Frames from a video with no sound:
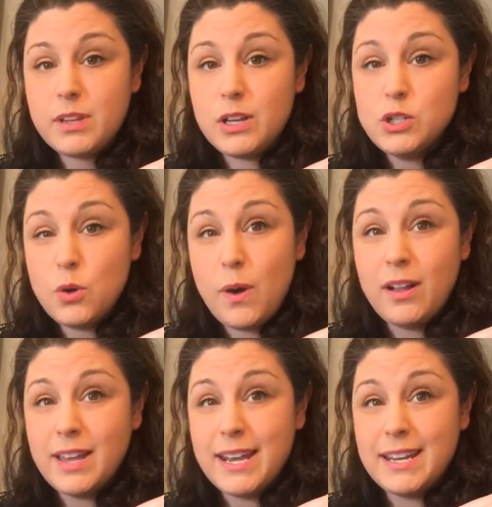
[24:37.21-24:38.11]
So
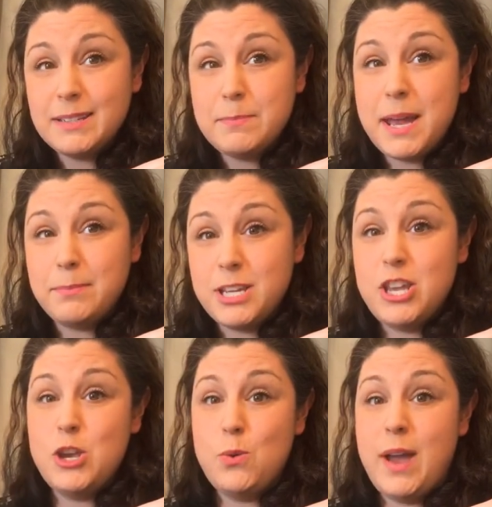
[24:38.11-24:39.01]
I'll let it be up to
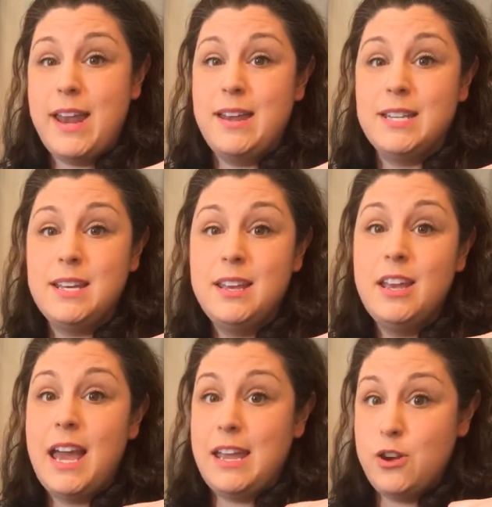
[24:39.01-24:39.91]
you and
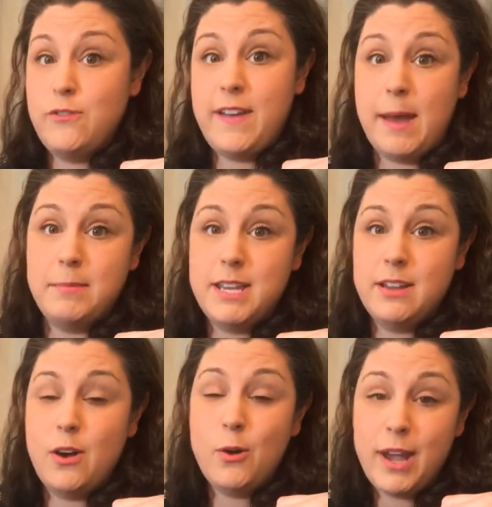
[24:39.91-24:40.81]
your family.
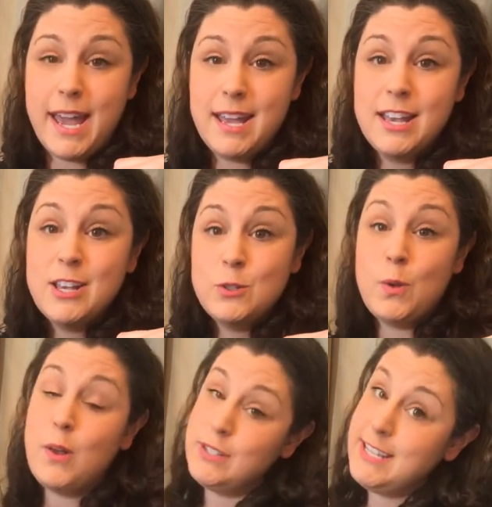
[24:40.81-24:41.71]
Okay?
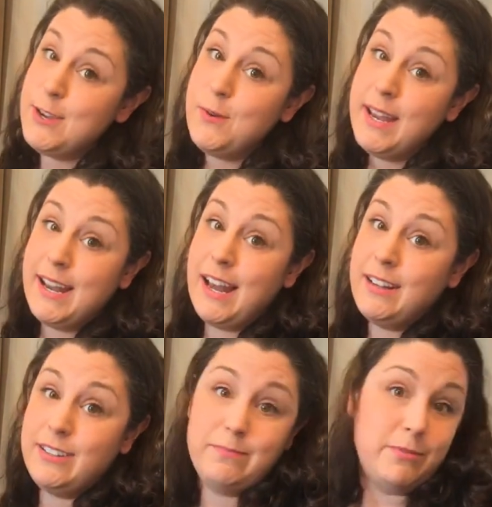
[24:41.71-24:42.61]
So I'll see you in
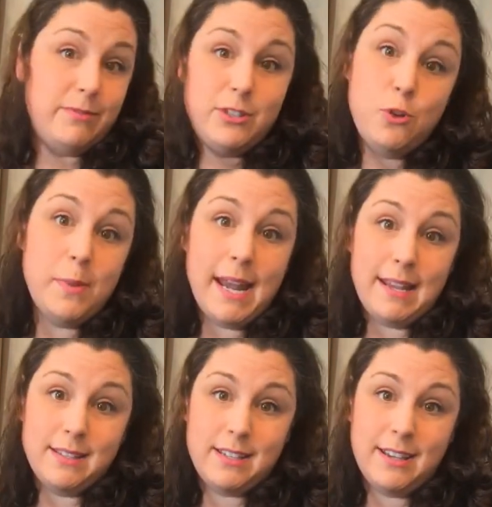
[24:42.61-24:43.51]
2
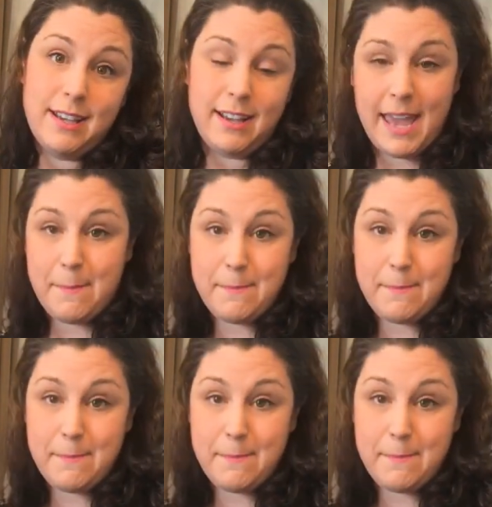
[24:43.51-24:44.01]
minutes. Okay,